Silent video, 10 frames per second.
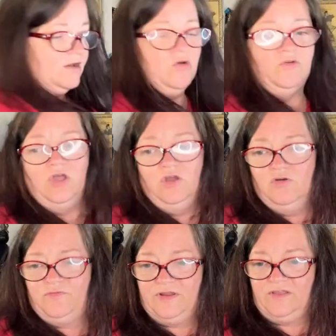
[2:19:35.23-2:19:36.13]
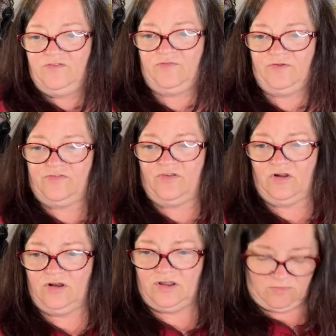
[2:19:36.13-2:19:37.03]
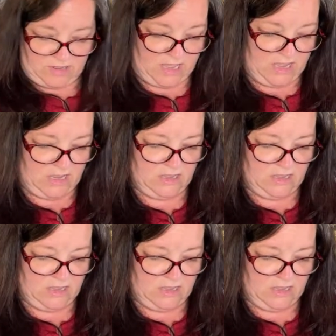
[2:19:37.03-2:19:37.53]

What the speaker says: don't know if it is for certain, okay?